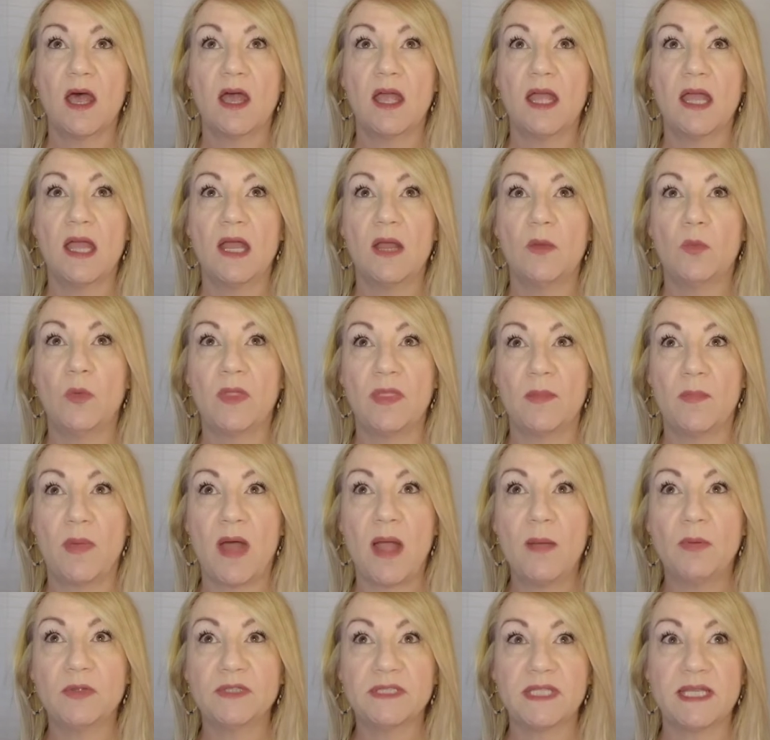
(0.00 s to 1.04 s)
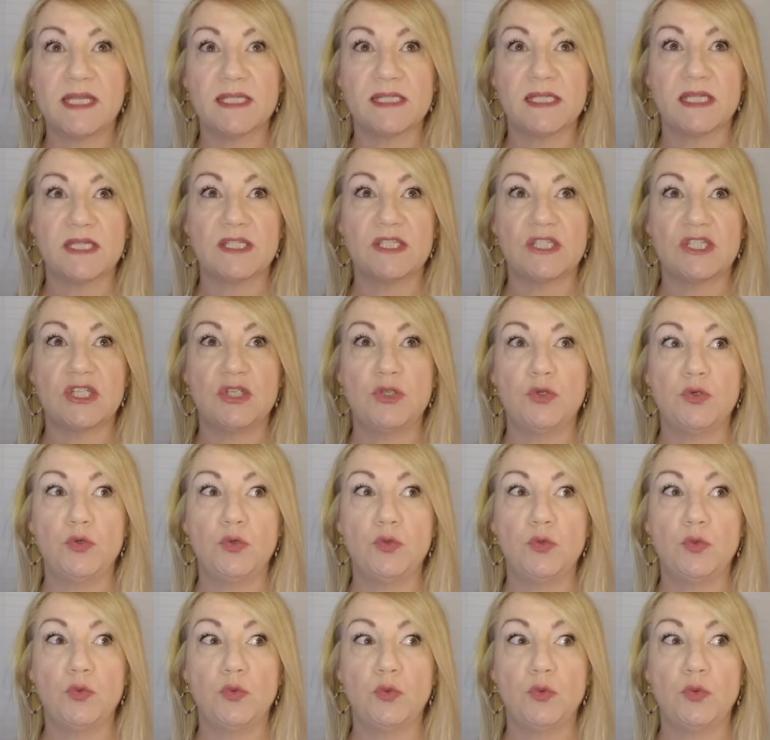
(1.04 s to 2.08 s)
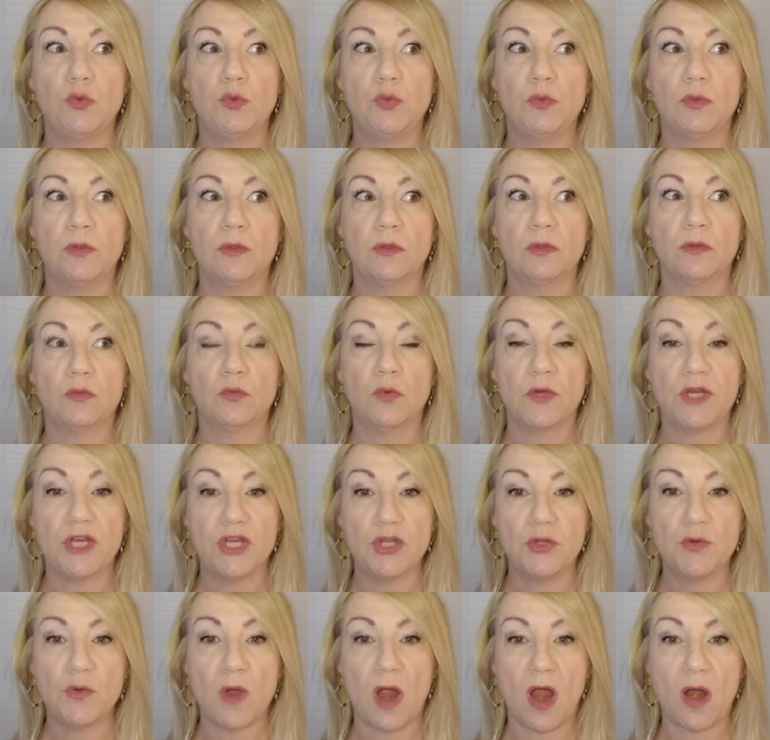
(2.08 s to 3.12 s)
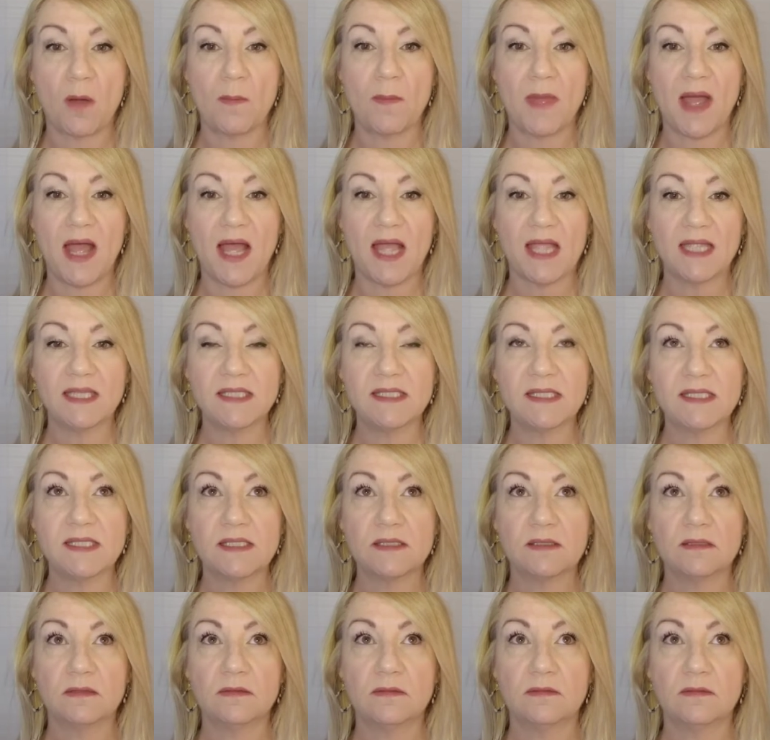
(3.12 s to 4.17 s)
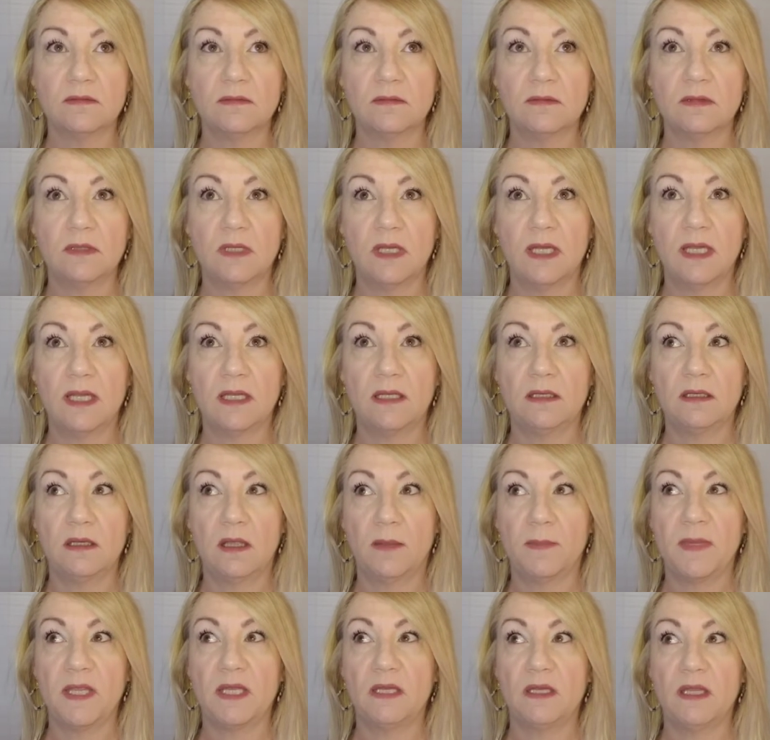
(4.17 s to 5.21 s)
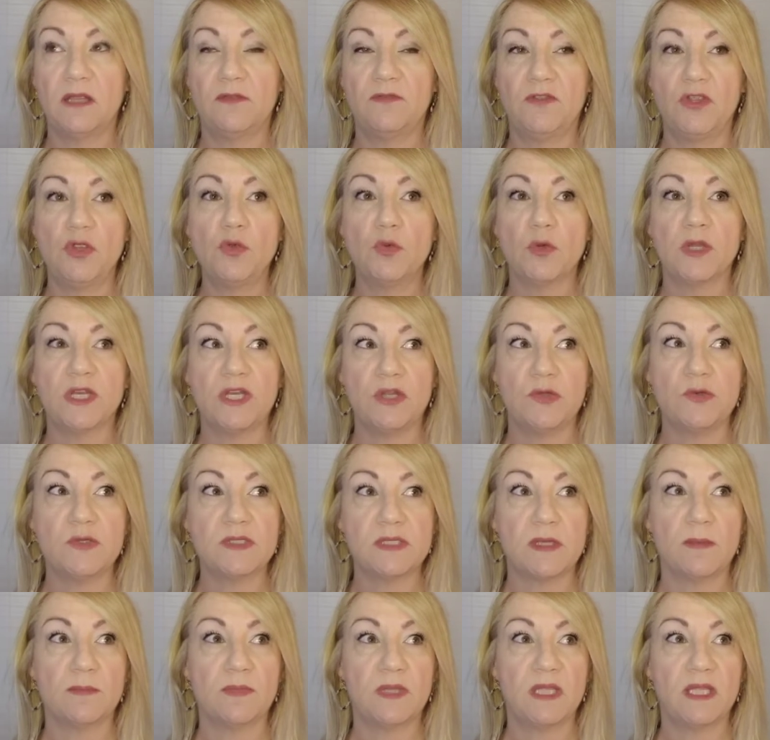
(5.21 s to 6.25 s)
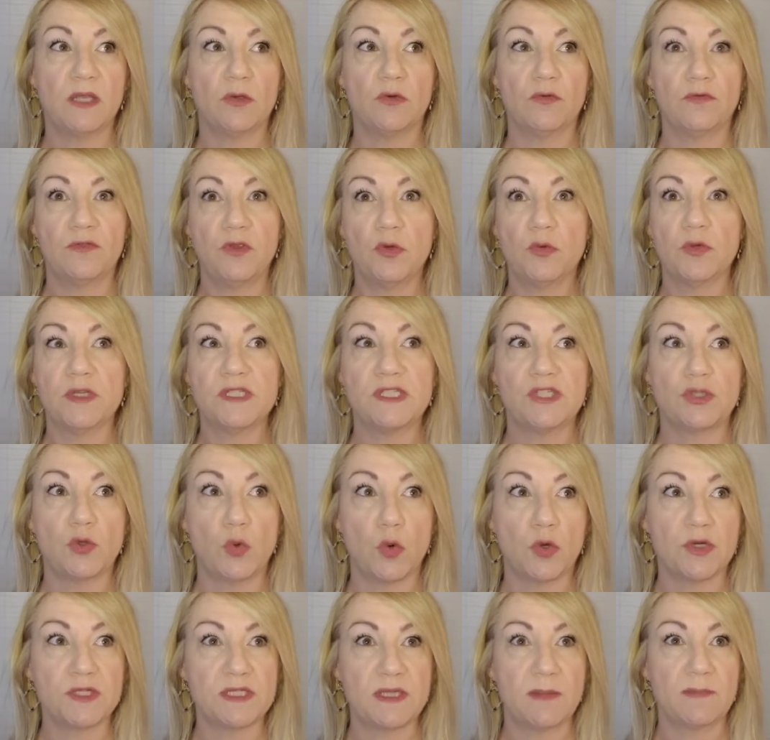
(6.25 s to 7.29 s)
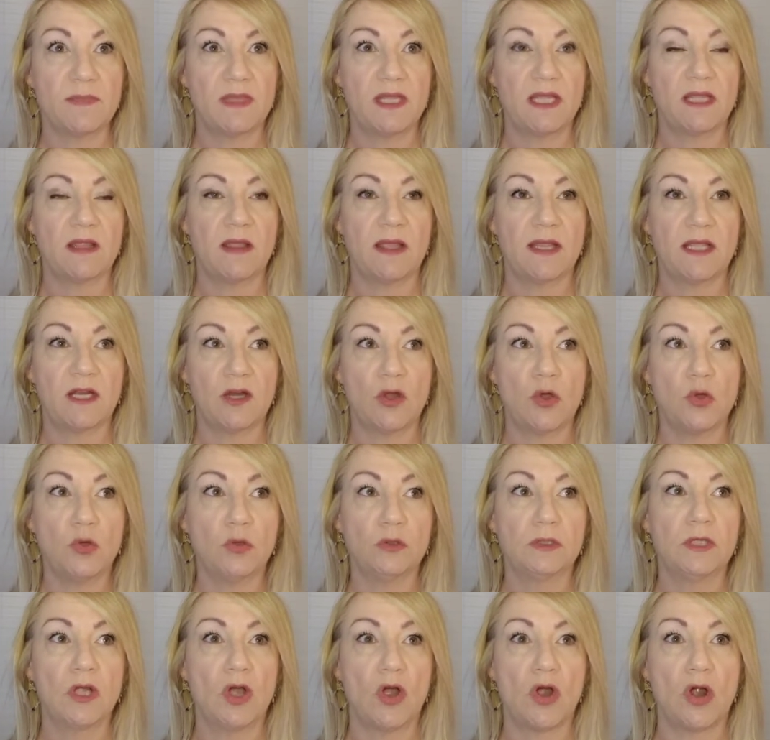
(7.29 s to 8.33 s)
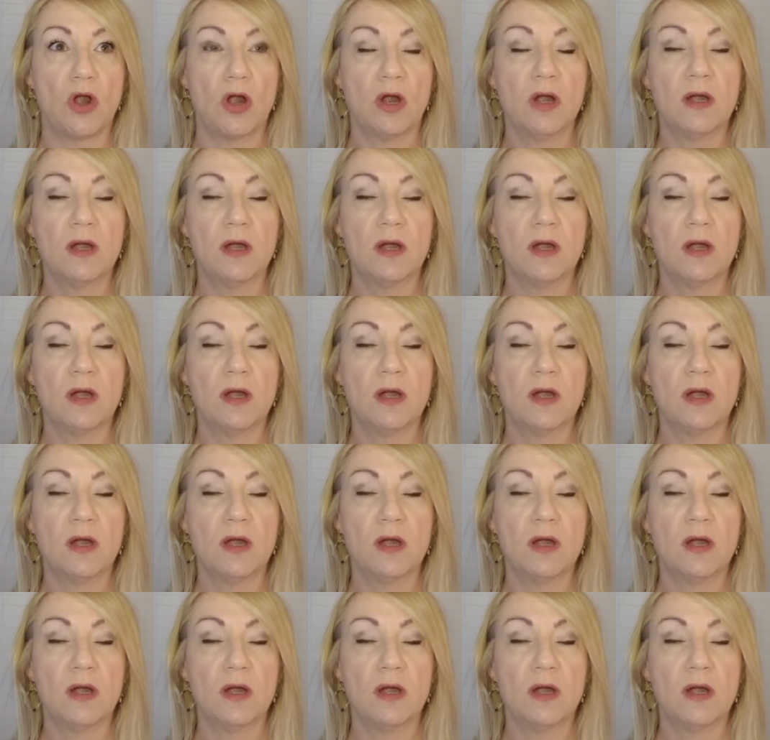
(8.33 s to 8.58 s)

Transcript: When the Bible tells us to renew our minds, it, I mean, if you renew something or if you restore something like an old car,